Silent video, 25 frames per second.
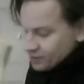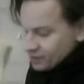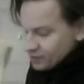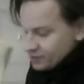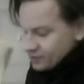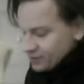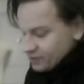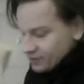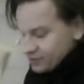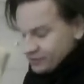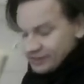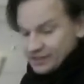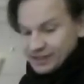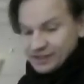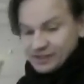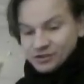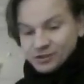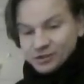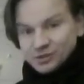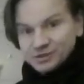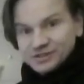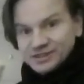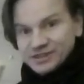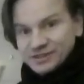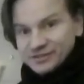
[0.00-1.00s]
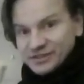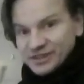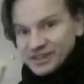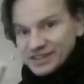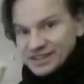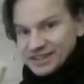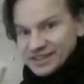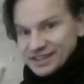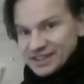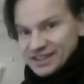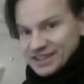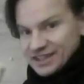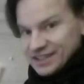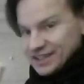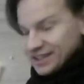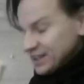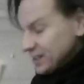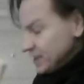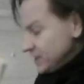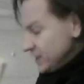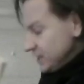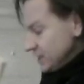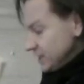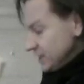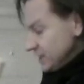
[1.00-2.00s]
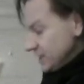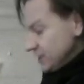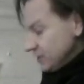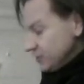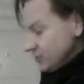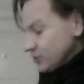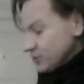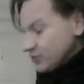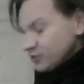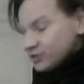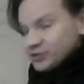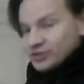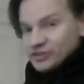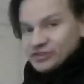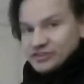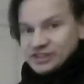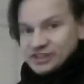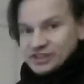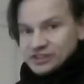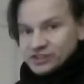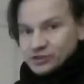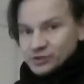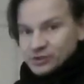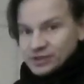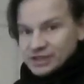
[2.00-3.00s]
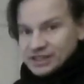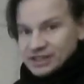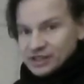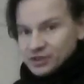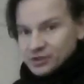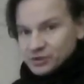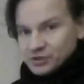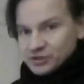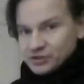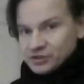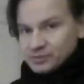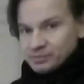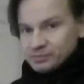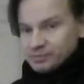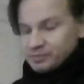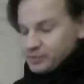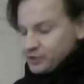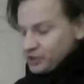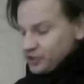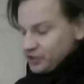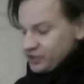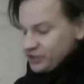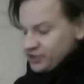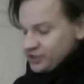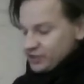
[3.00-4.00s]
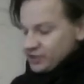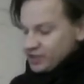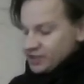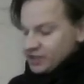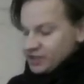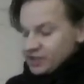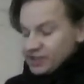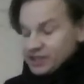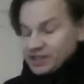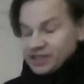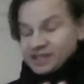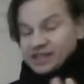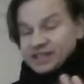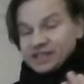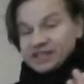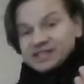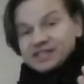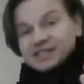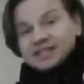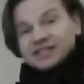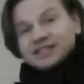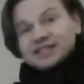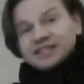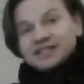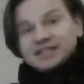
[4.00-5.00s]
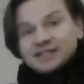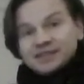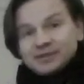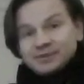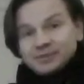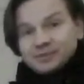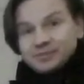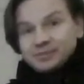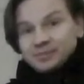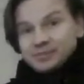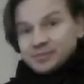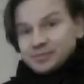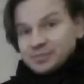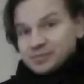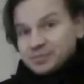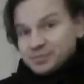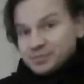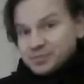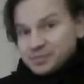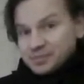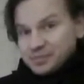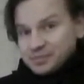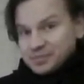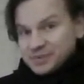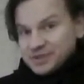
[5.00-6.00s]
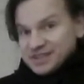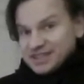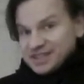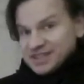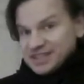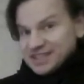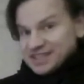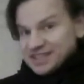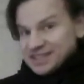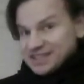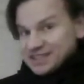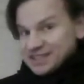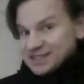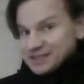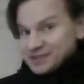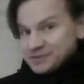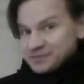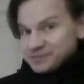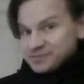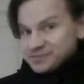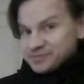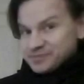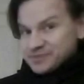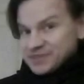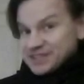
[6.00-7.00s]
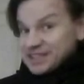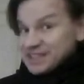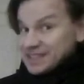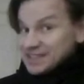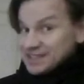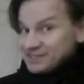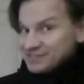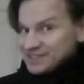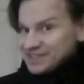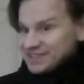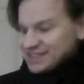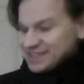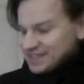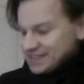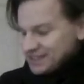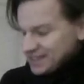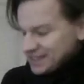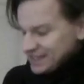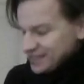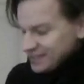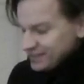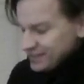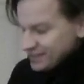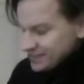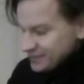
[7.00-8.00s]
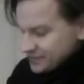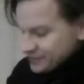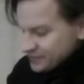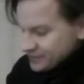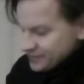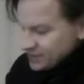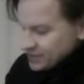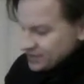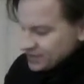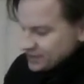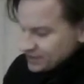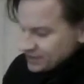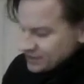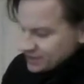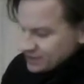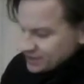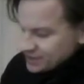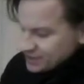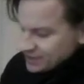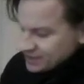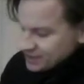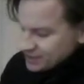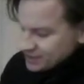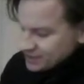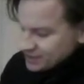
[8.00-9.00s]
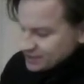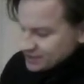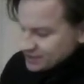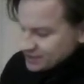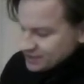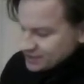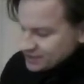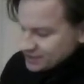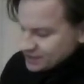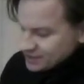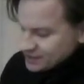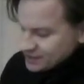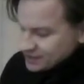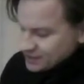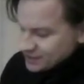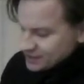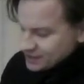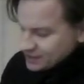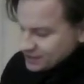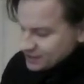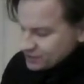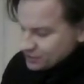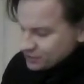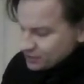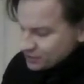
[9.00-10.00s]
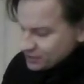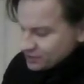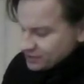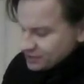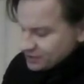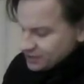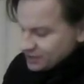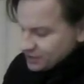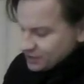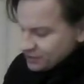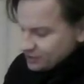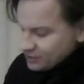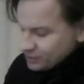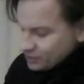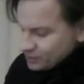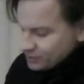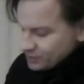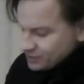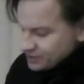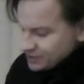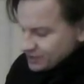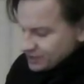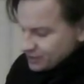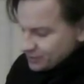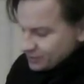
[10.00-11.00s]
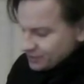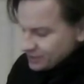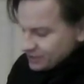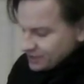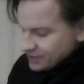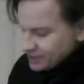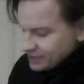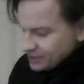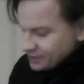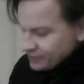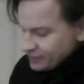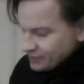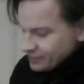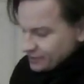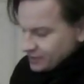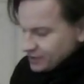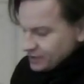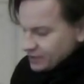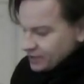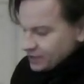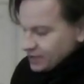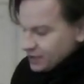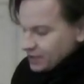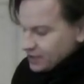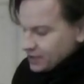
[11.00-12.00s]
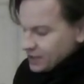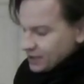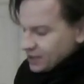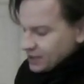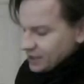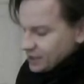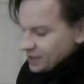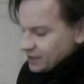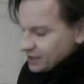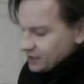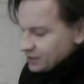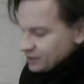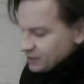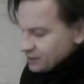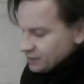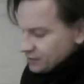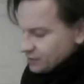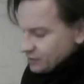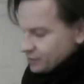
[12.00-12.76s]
tailcoat and everything like that, it just continue out. But there's a little bit cleverness here. It is that it continues down here, and then